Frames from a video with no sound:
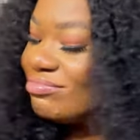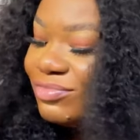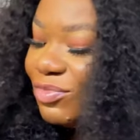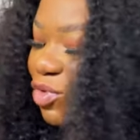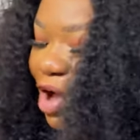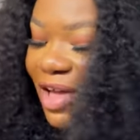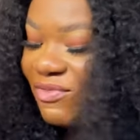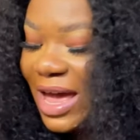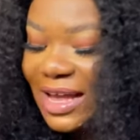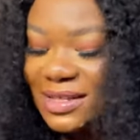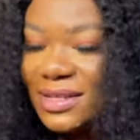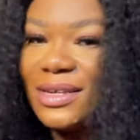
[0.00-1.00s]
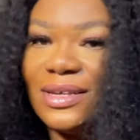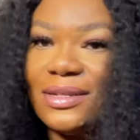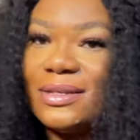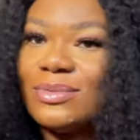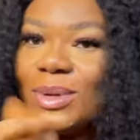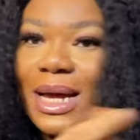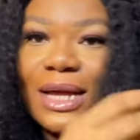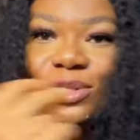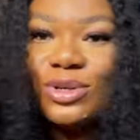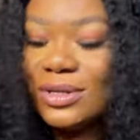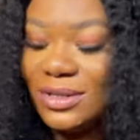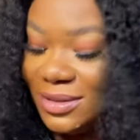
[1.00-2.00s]
Whatever it is, we can
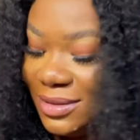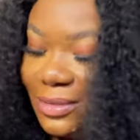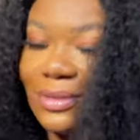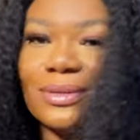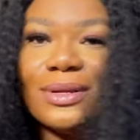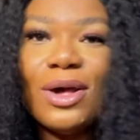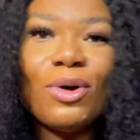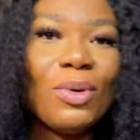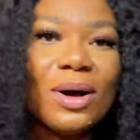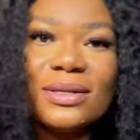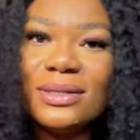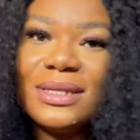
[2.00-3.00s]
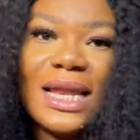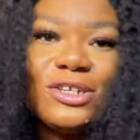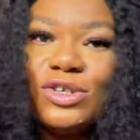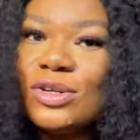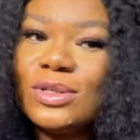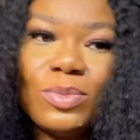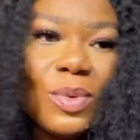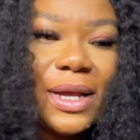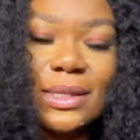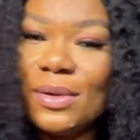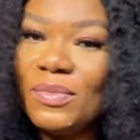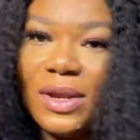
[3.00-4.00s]
just, what, let's just
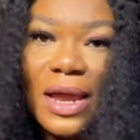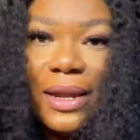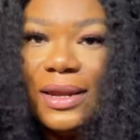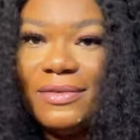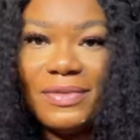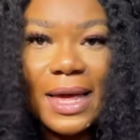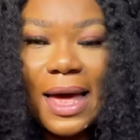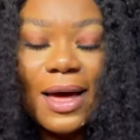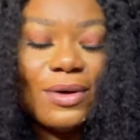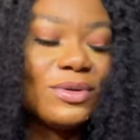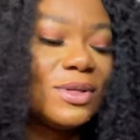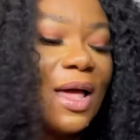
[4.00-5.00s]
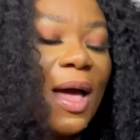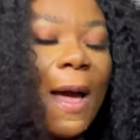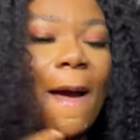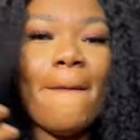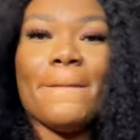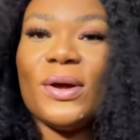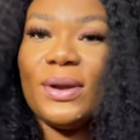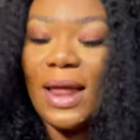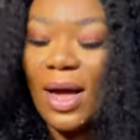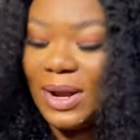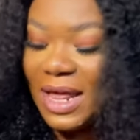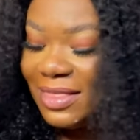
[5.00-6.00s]
wear something and leave the house. But
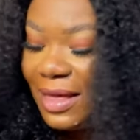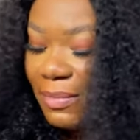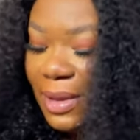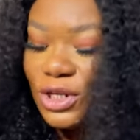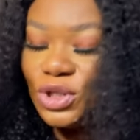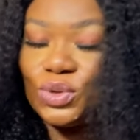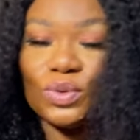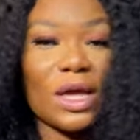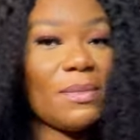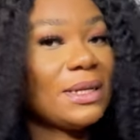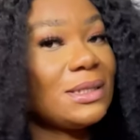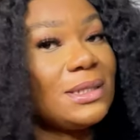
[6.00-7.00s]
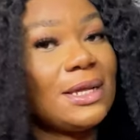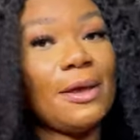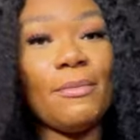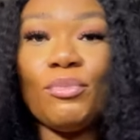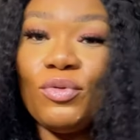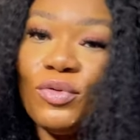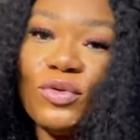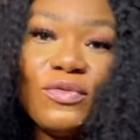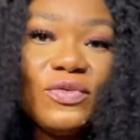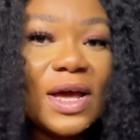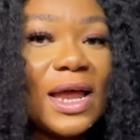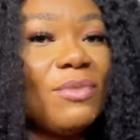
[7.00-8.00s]
now I think my shoe game has
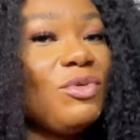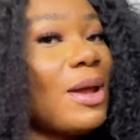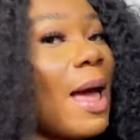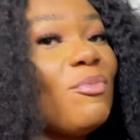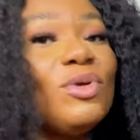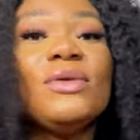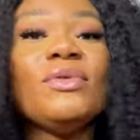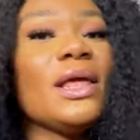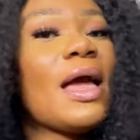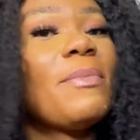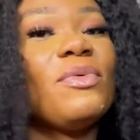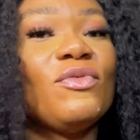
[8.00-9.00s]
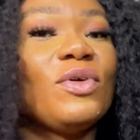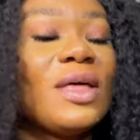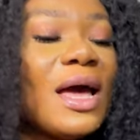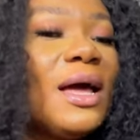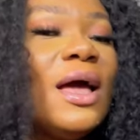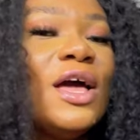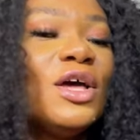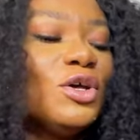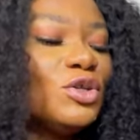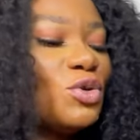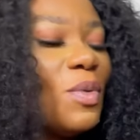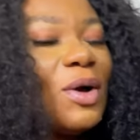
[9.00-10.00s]
improved, and I'm really, really happy for that.
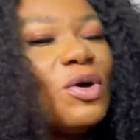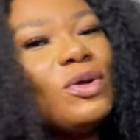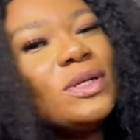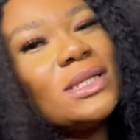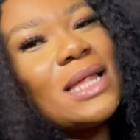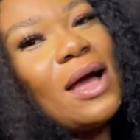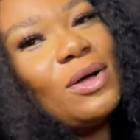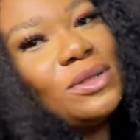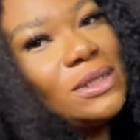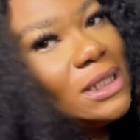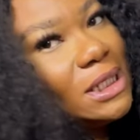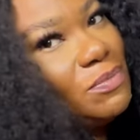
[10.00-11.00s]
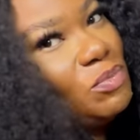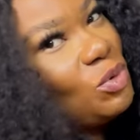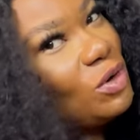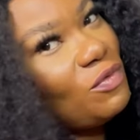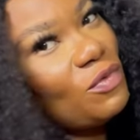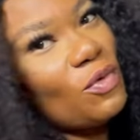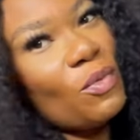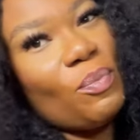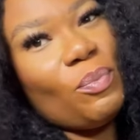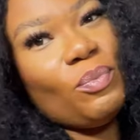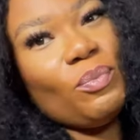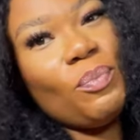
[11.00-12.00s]
So we're going to style this beautiful
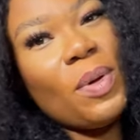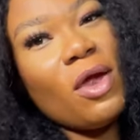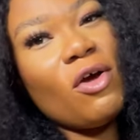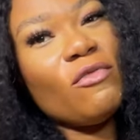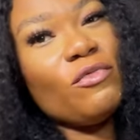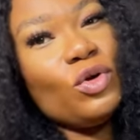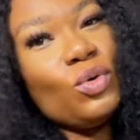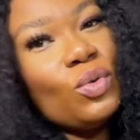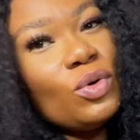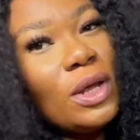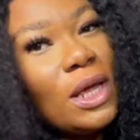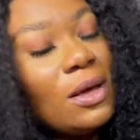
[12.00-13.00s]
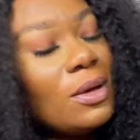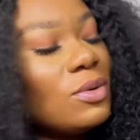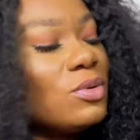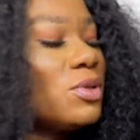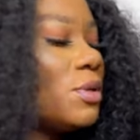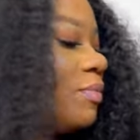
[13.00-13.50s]
pair of nude heels